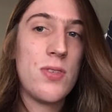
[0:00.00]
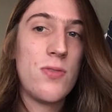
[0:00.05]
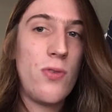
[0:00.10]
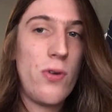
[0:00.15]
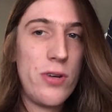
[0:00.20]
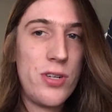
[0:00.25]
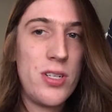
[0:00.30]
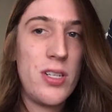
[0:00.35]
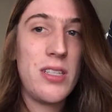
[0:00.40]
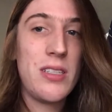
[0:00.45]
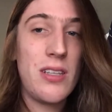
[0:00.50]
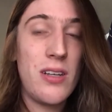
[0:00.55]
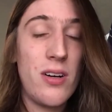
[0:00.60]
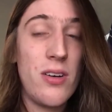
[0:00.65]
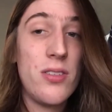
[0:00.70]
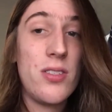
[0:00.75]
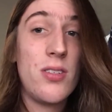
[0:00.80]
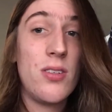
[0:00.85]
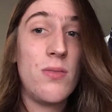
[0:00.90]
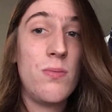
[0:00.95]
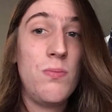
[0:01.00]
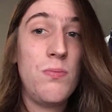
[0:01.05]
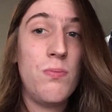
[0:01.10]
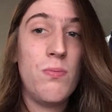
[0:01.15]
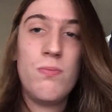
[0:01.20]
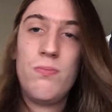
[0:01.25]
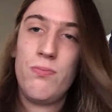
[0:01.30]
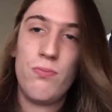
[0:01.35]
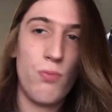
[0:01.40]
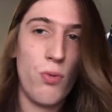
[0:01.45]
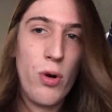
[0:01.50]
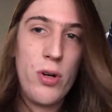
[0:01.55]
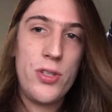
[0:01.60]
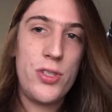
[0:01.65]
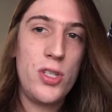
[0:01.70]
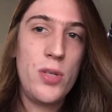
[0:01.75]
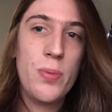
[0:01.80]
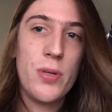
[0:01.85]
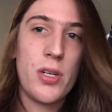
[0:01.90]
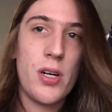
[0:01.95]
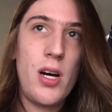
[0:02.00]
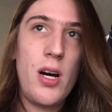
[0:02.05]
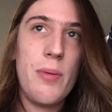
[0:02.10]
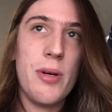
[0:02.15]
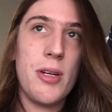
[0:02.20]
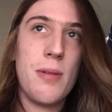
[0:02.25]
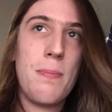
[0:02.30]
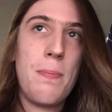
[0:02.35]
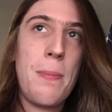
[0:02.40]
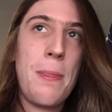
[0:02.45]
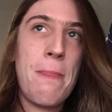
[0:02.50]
fortunately they also weren't super common.